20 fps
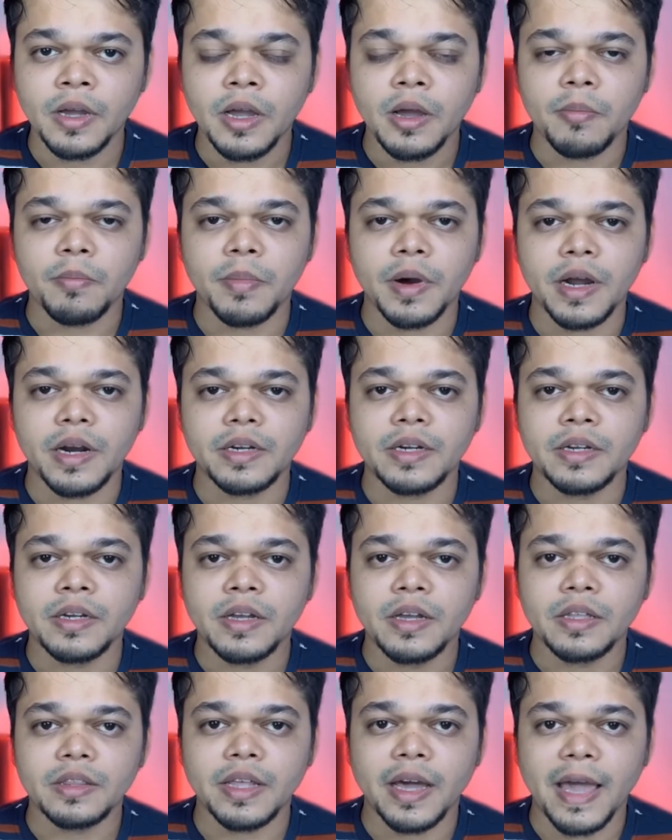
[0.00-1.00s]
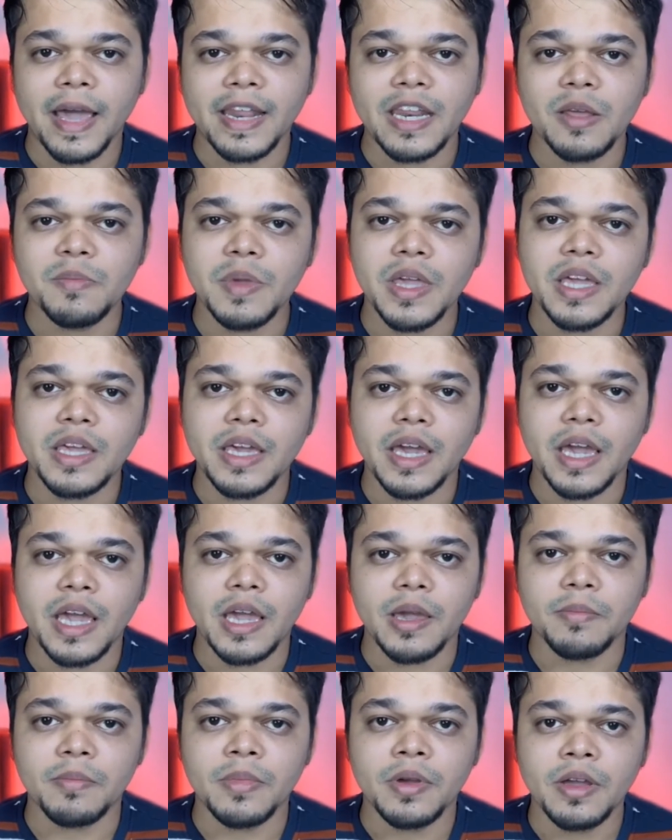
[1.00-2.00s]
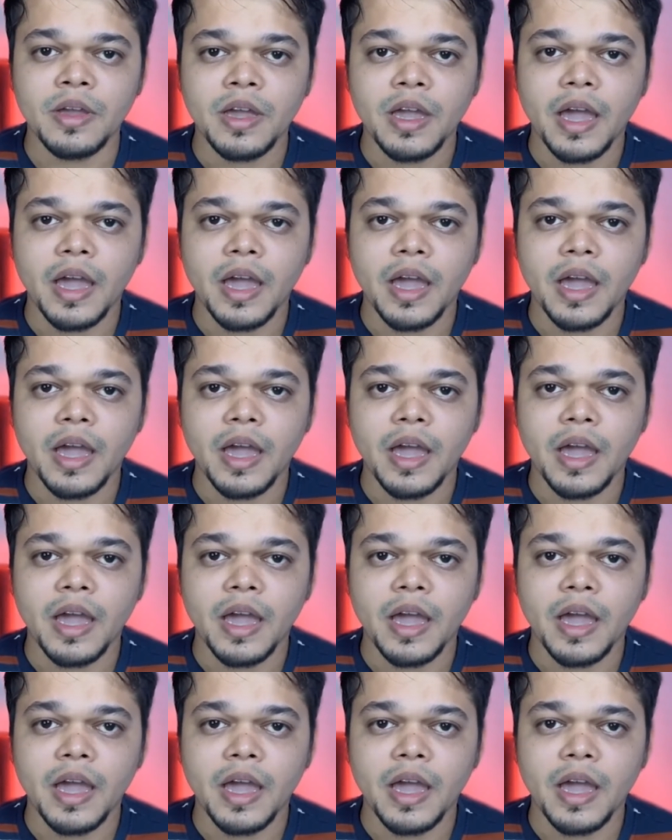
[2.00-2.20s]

but the enemy came